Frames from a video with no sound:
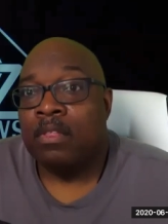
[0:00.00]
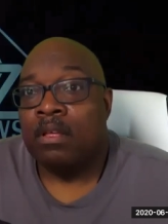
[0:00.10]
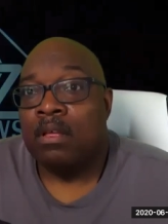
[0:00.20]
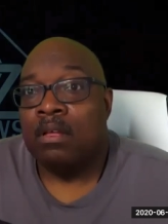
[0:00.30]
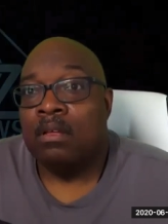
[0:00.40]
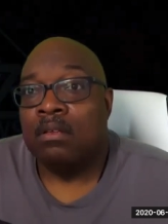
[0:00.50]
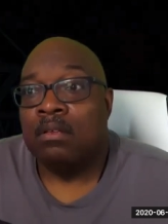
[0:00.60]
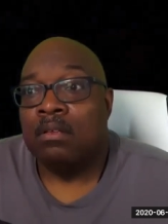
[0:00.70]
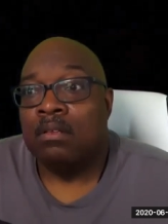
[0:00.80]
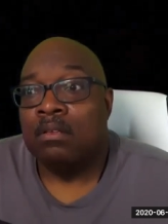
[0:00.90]
uh,
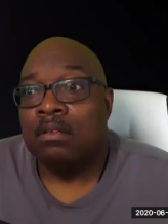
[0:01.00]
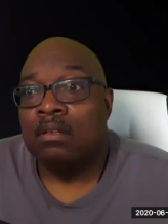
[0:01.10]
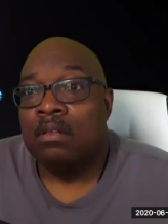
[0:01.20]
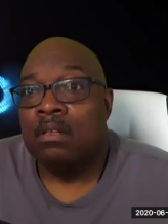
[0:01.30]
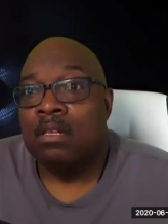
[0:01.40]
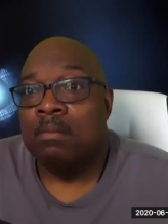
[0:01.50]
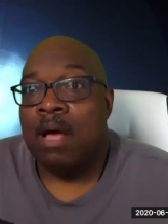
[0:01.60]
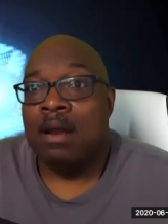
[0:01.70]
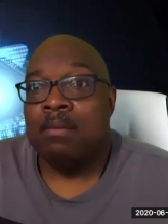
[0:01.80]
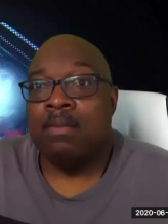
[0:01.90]
the
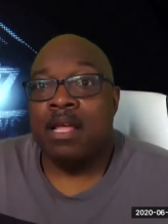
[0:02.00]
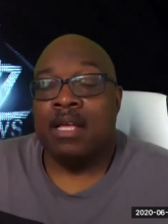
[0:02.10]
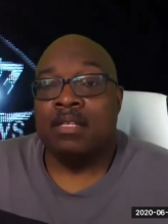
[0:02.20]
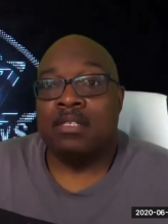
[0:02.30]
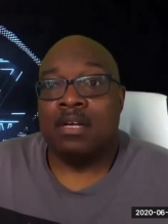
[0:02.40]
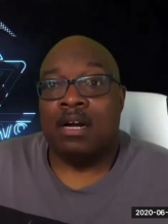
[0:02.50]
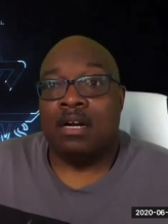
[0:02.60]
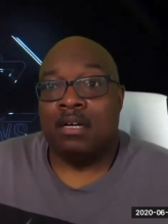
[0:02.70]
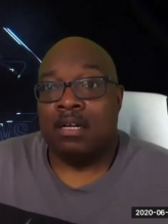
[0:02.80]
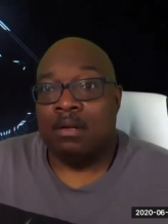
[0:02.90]
bottom legs
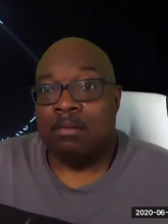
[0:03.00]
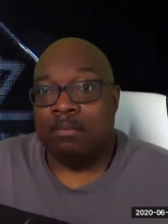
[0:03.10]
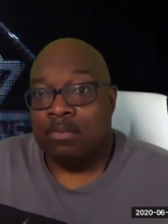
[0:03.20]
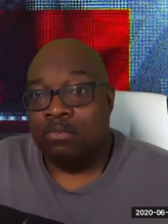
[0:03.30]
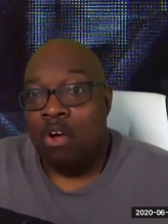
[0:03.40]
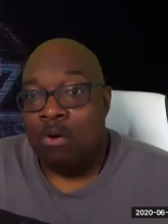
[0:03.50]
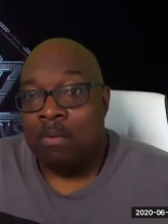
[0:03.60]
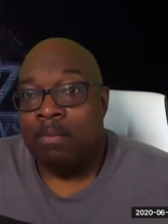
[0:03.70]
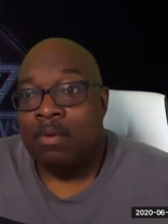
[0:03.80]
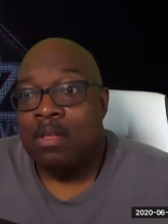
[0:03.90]
are um,
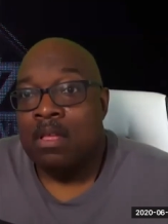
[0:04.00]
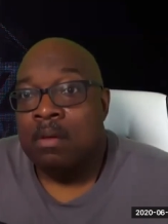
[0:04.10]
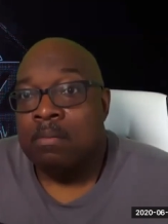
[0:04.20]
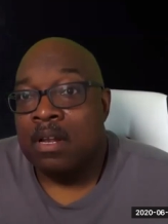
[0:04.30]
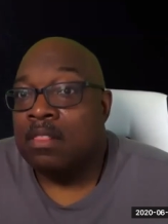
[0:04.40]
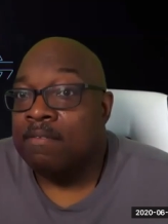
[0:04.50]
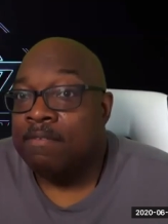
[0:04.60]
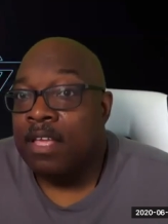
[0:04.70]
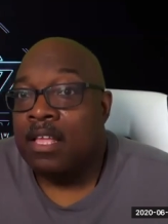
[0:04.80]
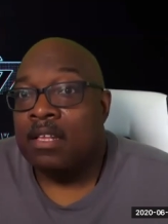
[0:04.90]
Rome. But the
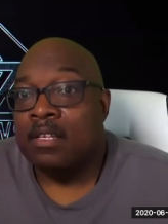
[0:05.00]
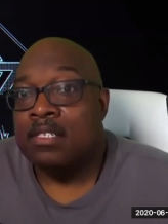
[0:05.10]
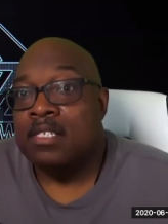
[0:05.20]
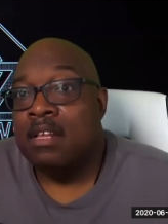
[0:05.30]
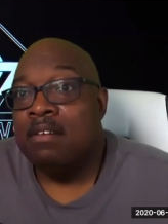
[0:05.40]
feet is 10